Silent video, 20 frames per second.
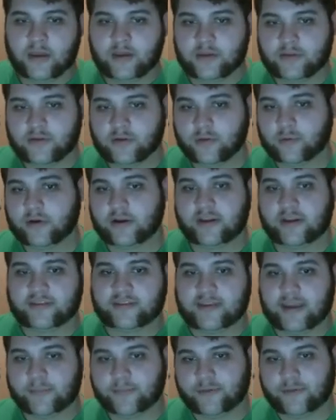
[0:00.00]
So we're going to
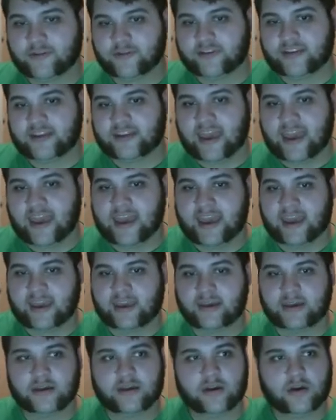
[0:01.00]
say person
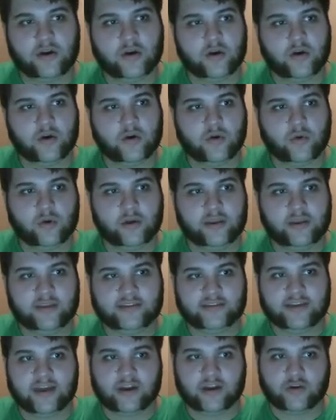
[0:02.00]
A is
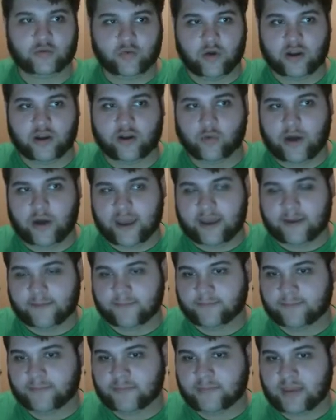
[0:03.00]
going to run away.
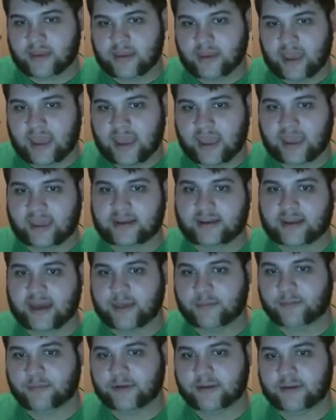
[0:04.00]
And I
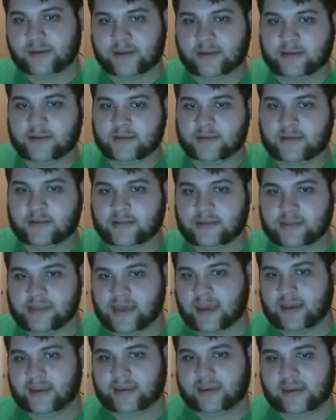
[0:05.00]
put in
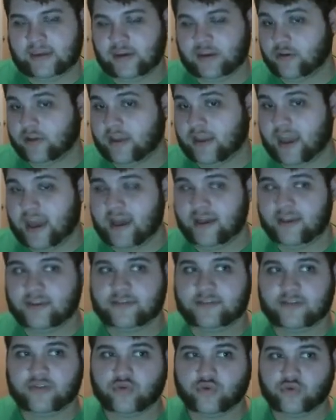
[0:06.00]
that he only
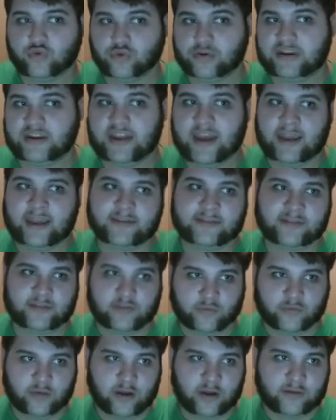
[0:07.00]
has 3 dice to
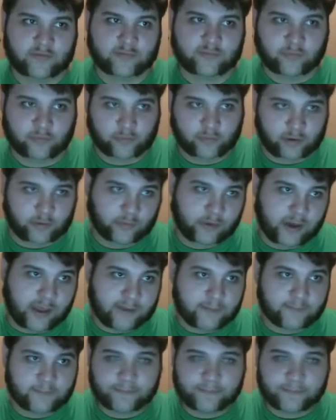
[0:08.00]
run for run away.